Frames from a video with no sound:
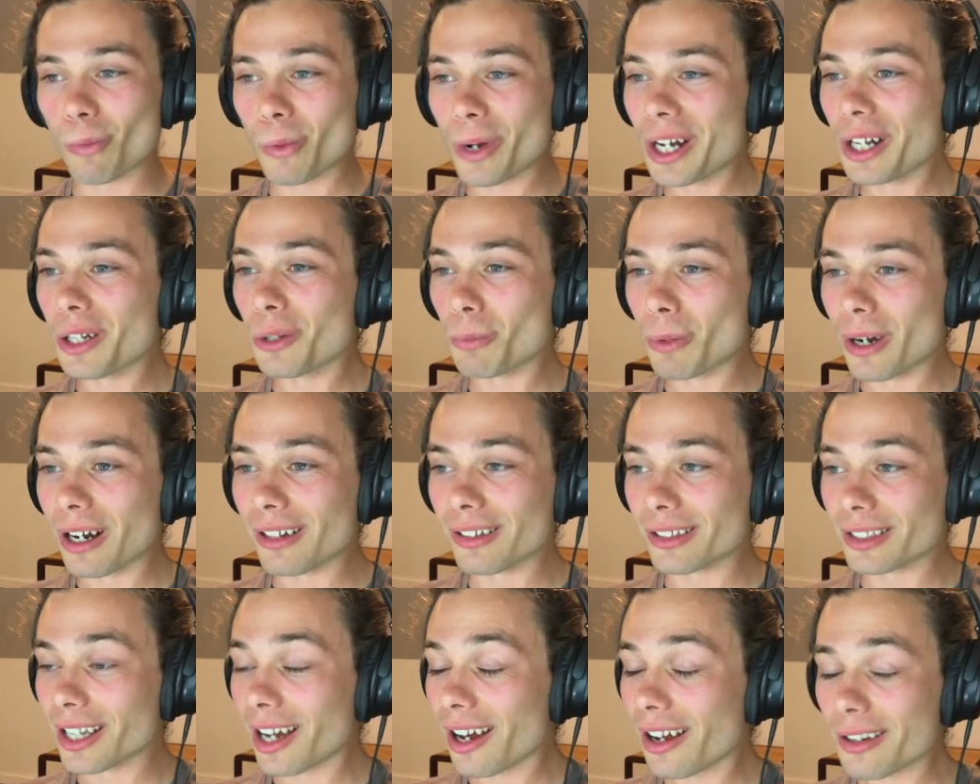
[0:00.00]

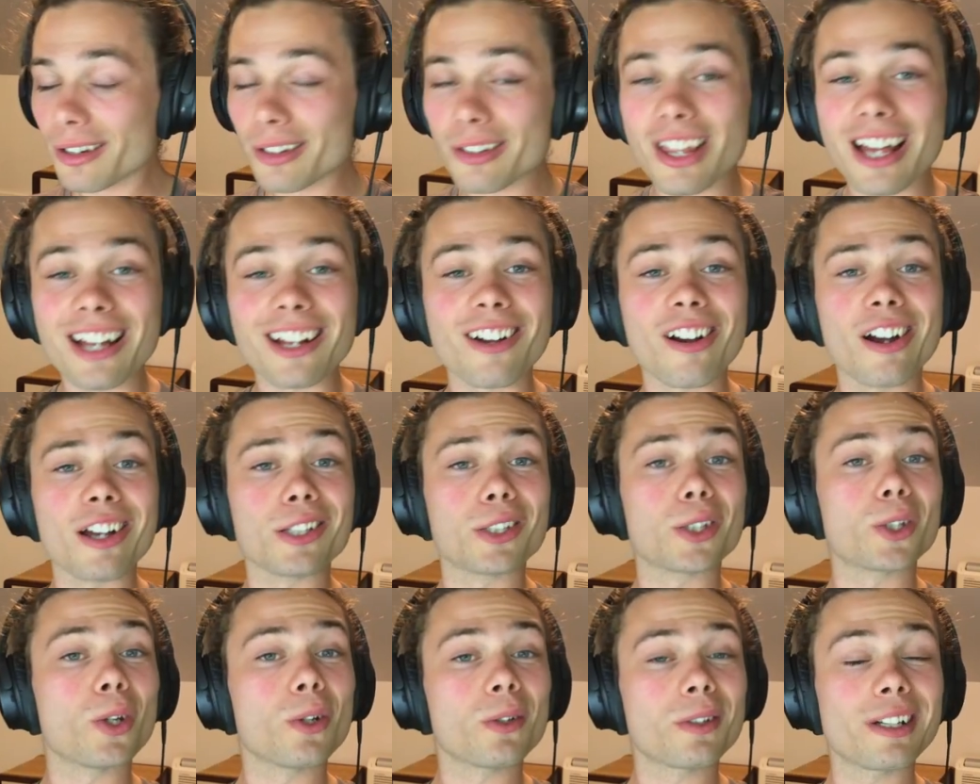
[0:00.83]
Well done. That guy
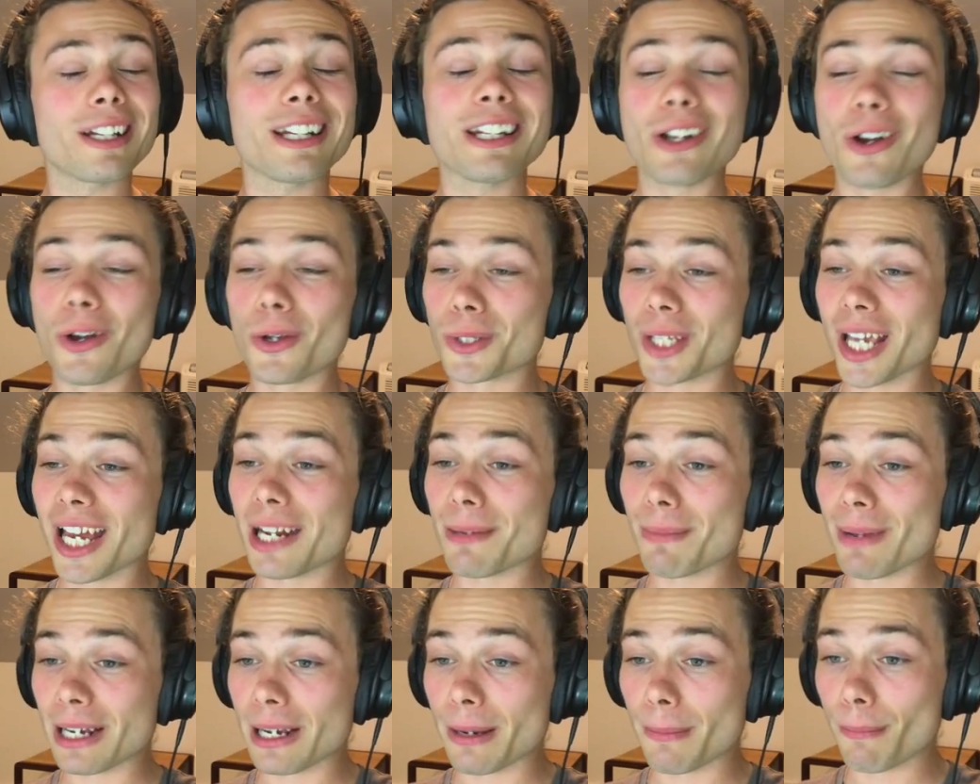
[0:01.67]
certainly knows how to
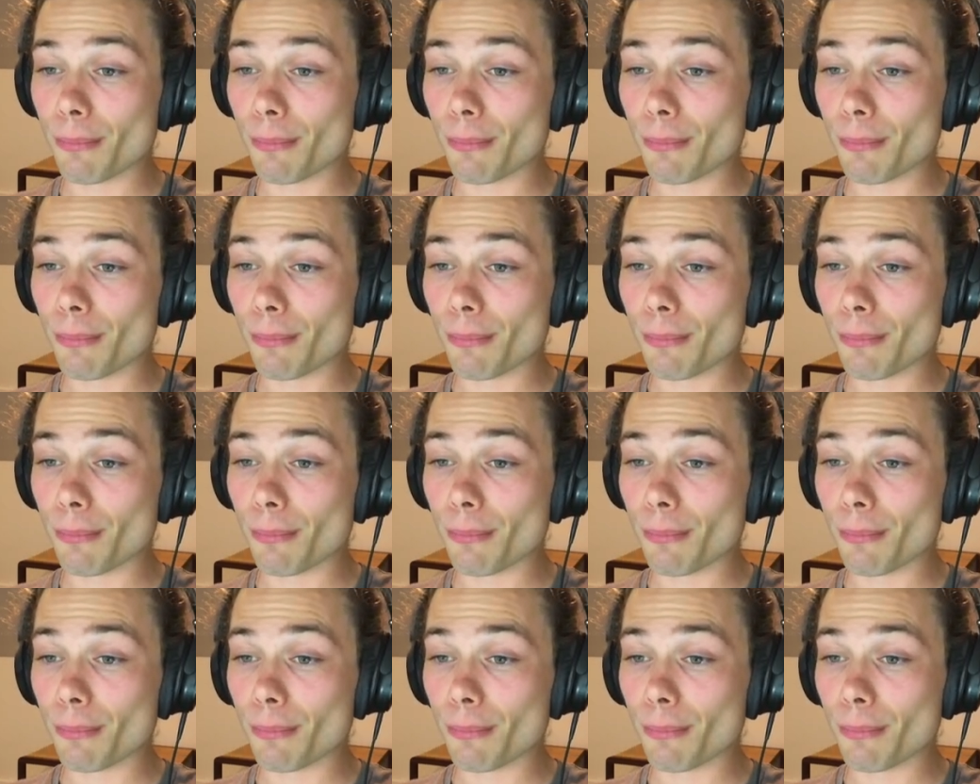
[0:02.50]
make a